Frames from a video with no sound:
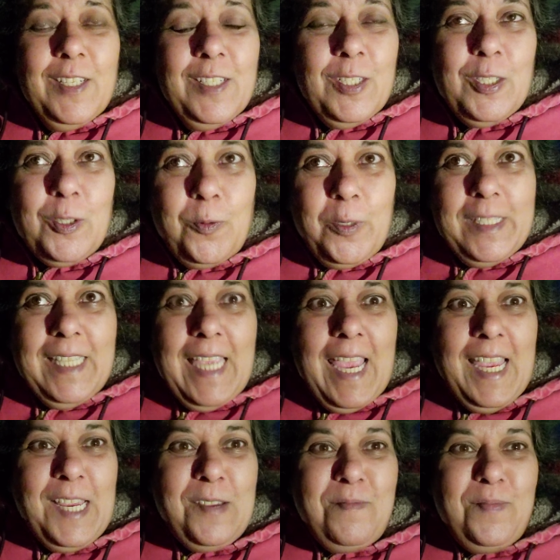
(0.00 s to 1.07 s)
Squid
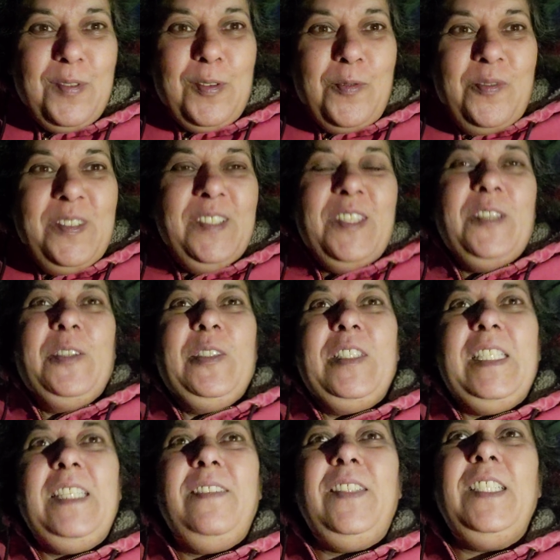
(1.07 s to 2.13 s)
Games or one of those
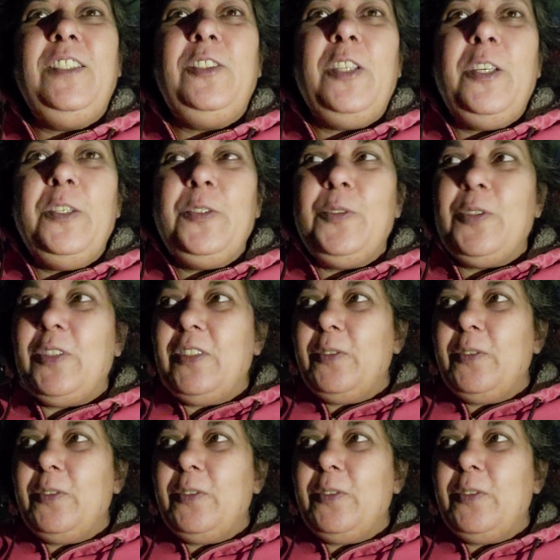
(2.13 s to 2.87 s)
TV shows